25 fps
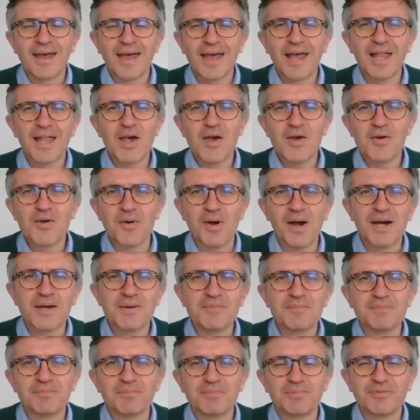Hello,
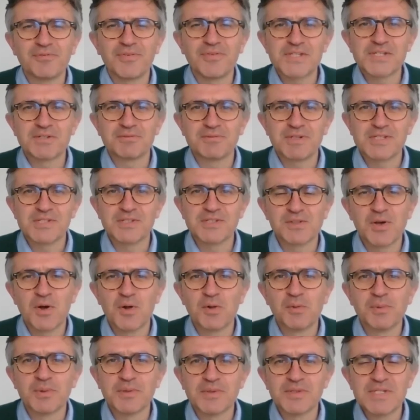I'm Professor Russell
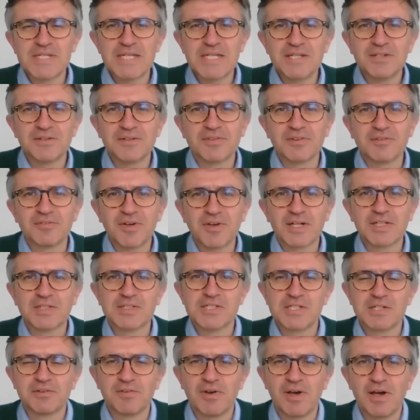Goulbourne, Dean of the
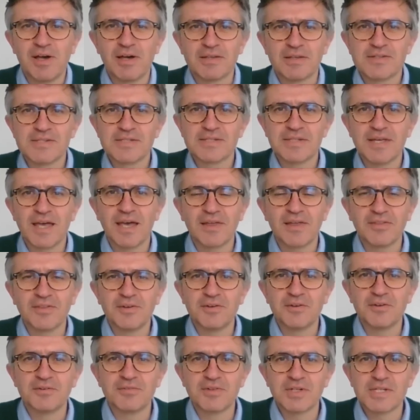Faculty of Arts at
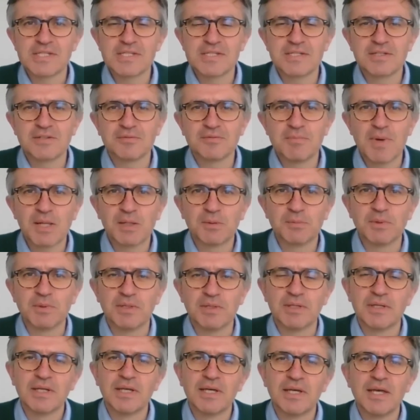the University of
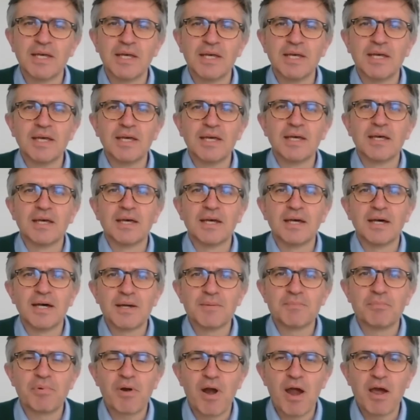Melbourne.
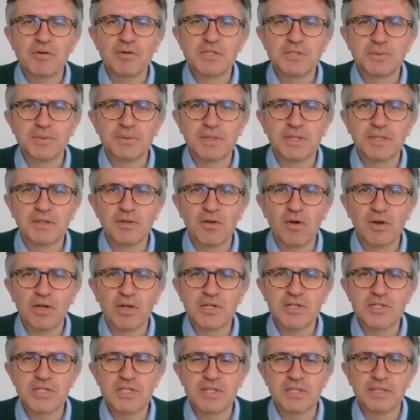I'm proud to
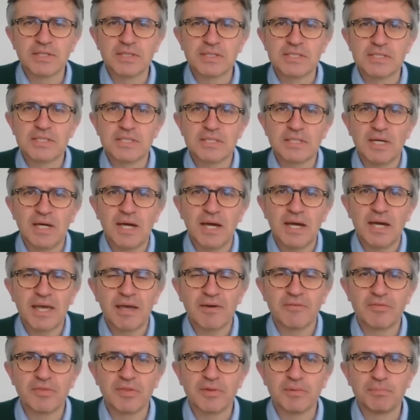acknowledge that I
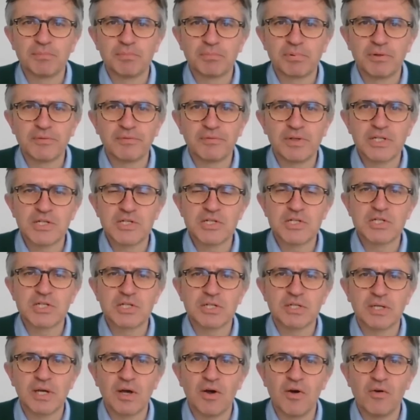have the
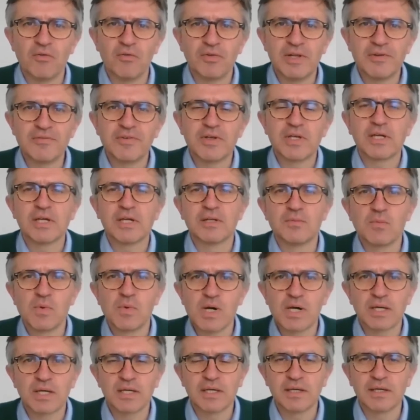privilege of living and
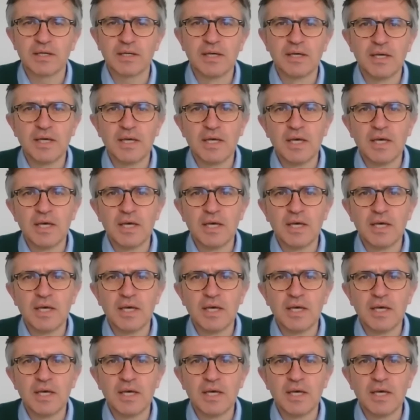working